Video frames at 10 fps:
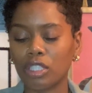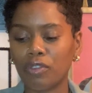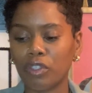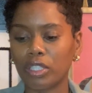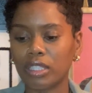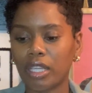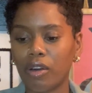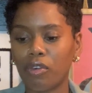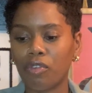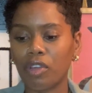of
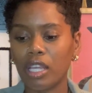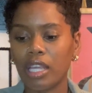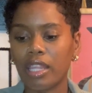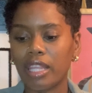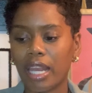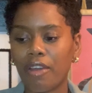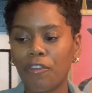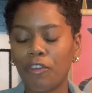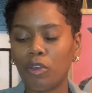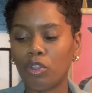yourself that i
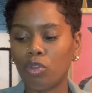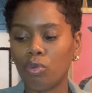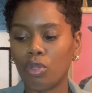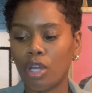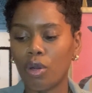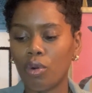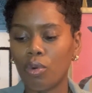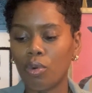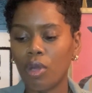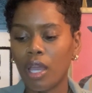feel you
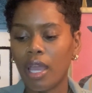know